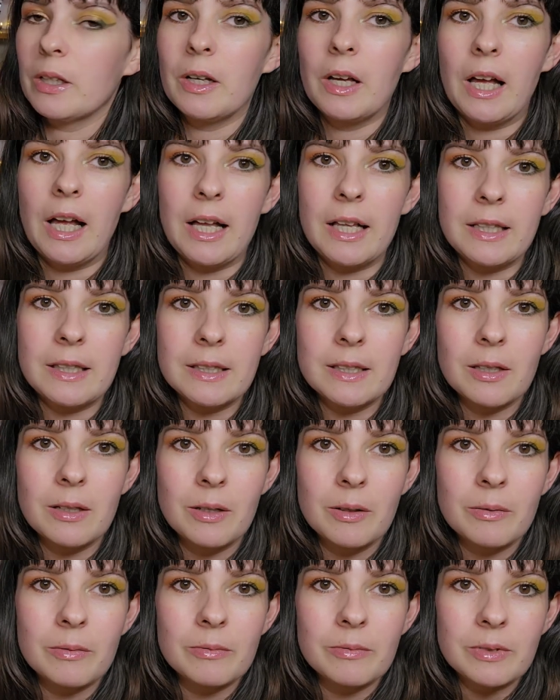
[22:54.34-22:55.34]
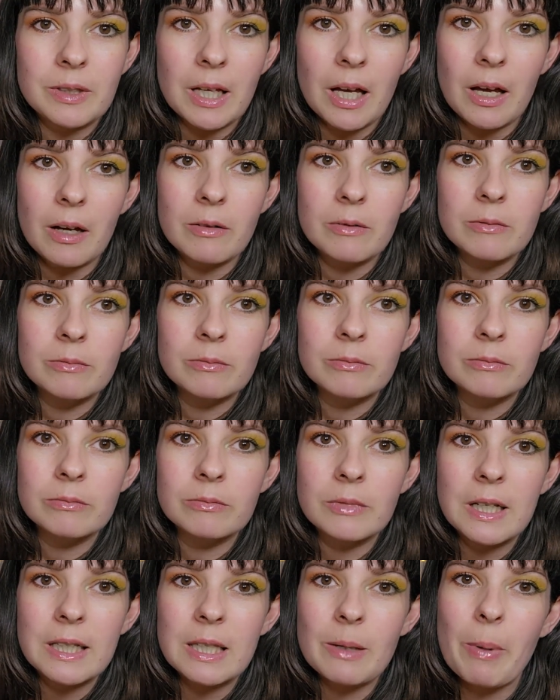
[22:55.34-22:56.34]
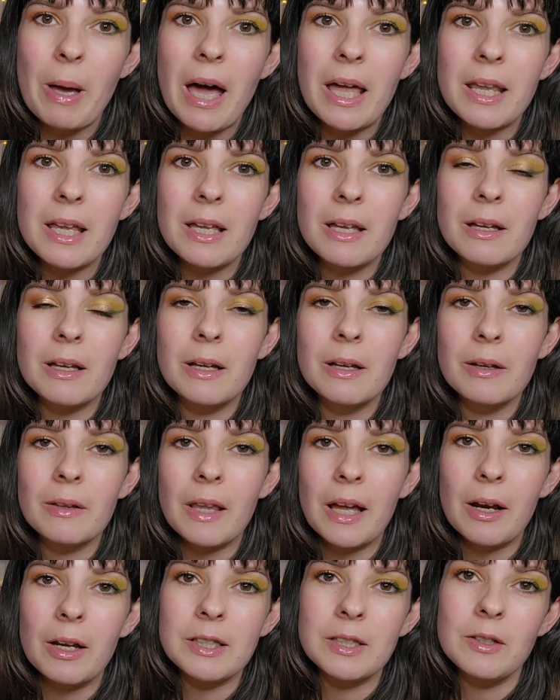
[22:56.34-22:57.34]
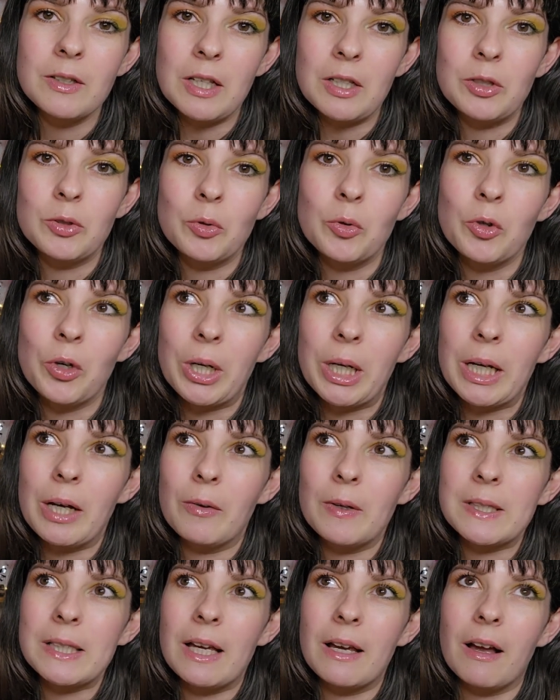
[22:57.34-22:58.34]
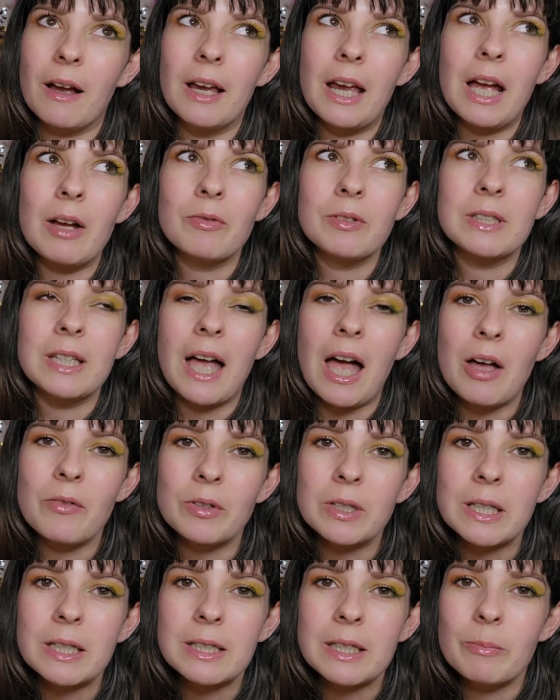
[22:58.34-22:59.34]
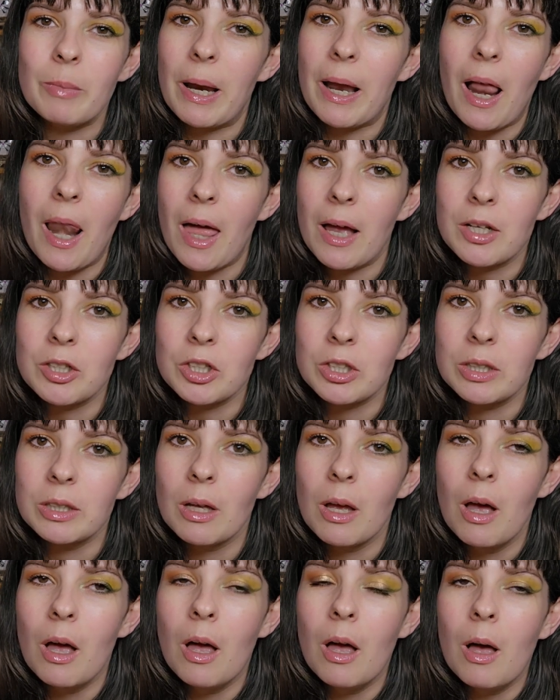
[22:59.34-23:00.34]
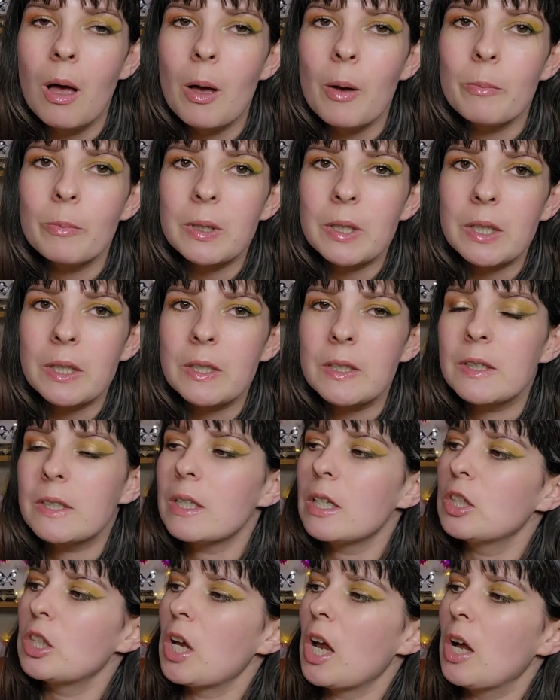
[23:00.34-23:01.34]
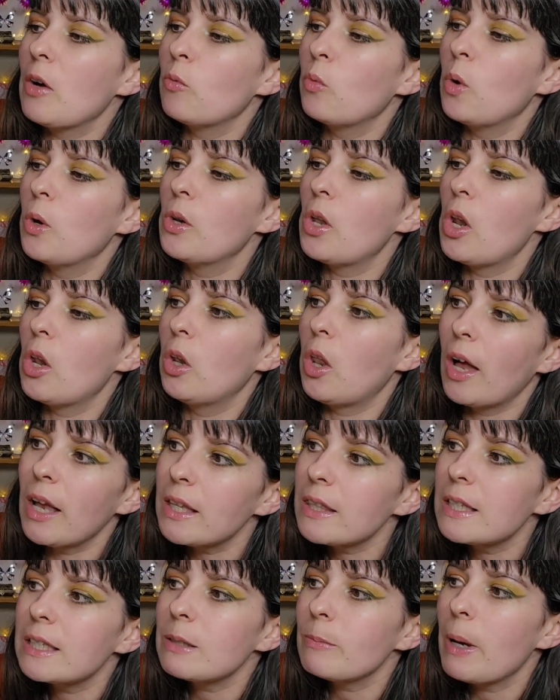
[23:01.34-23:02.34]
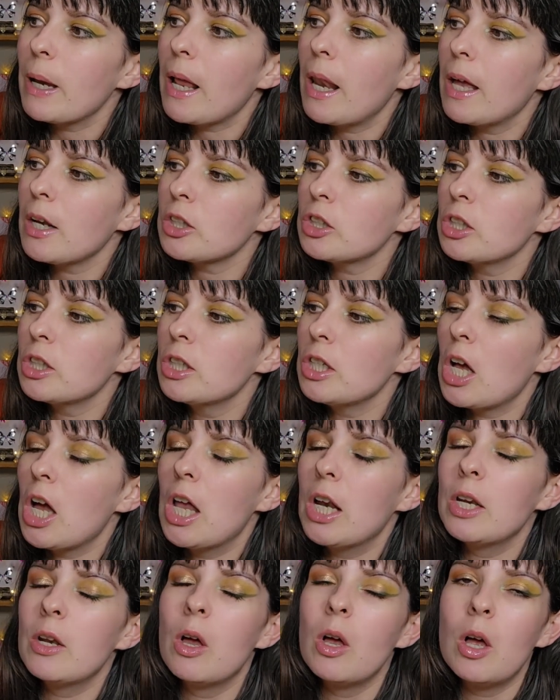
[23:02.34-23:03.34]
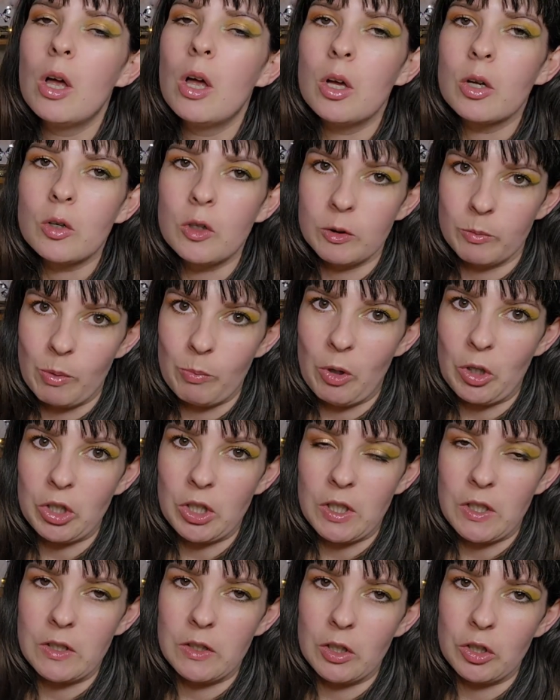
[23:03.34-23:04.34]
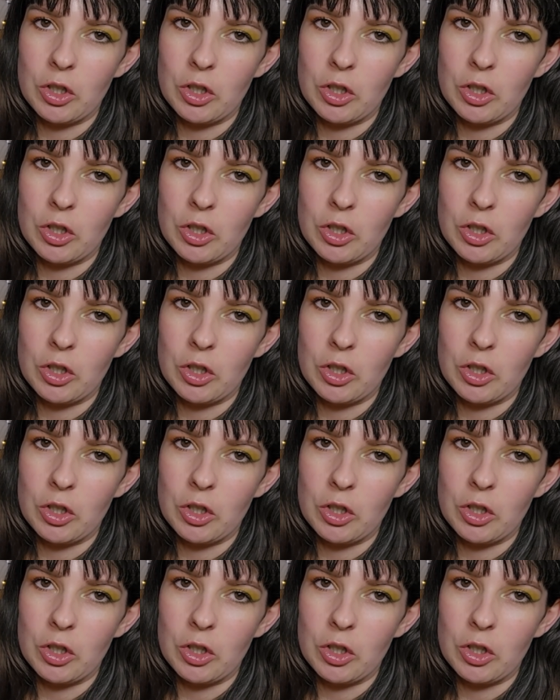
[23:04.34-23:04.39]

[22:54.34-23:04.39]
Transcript: And yeah, it's a palette, like as soon as I saw it, I was like, I have to have it in my collection because I don't have one like this in my collection, and Cosmic Brushes